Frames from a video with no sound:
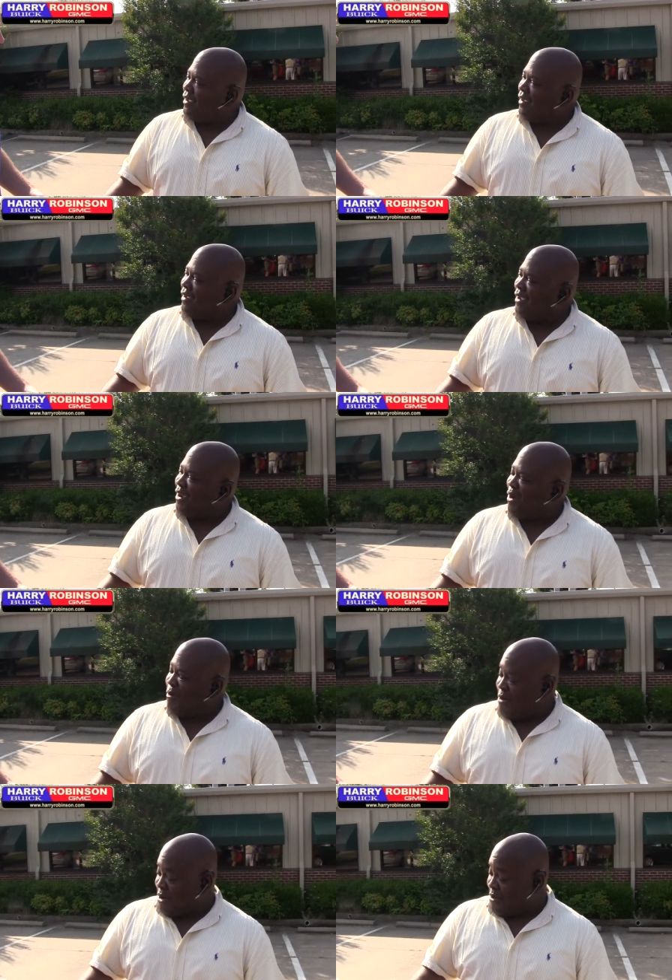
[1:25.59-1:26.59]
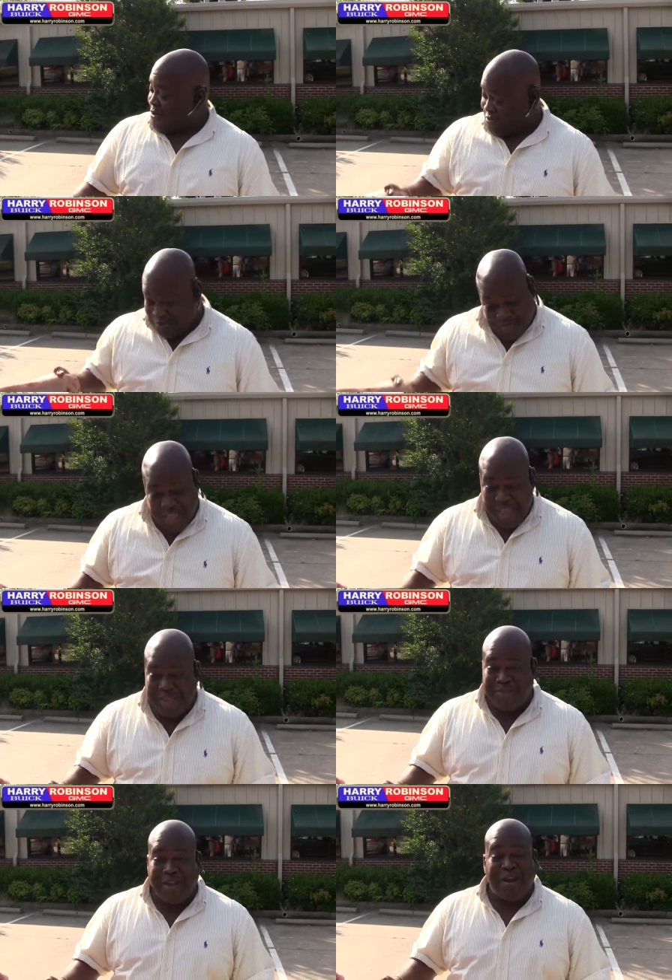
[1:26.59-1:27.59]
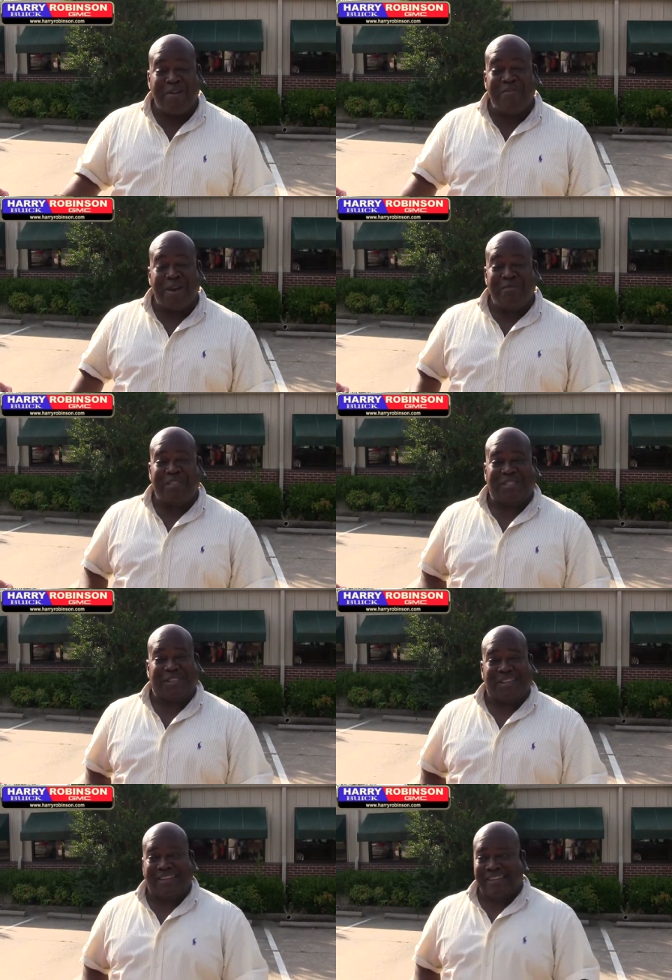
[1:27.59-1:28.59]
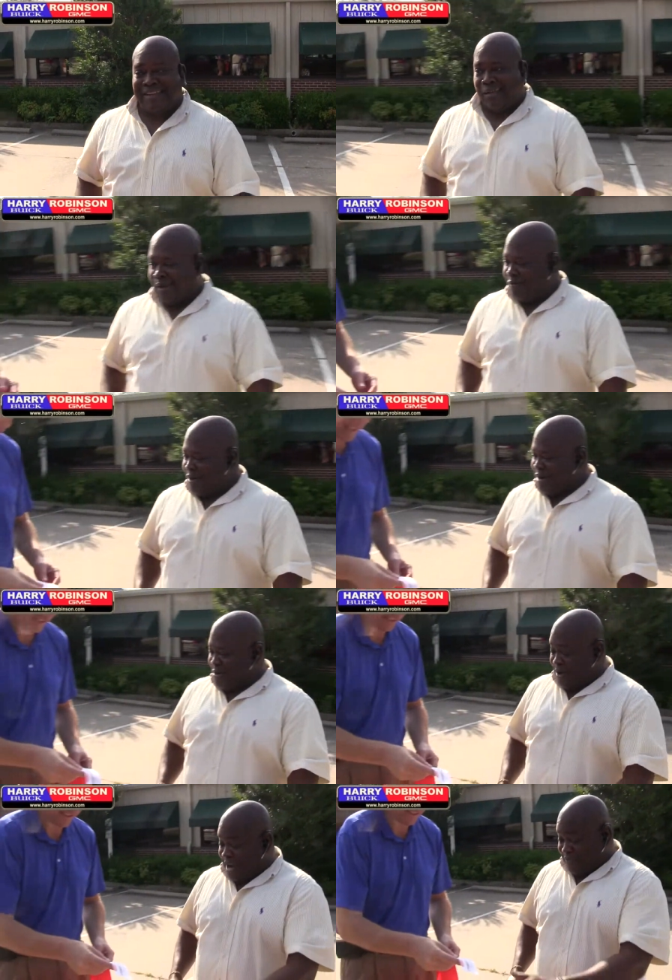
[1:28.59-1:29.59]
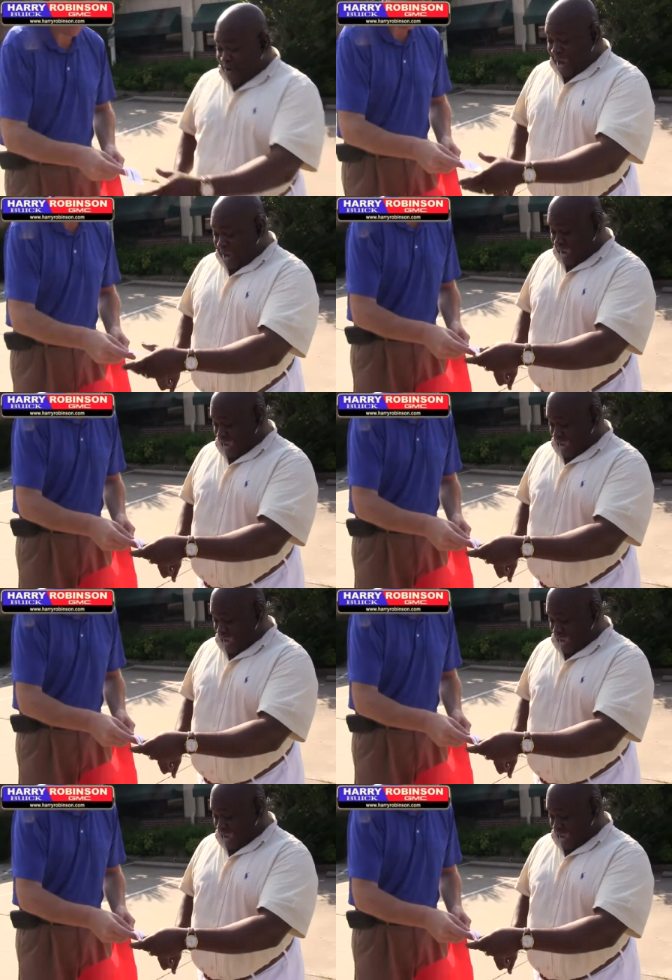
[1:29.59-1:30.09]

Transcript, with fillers: Harry Robinson customer. Thank you, Harry Robinson. Yeah. What a great Friday.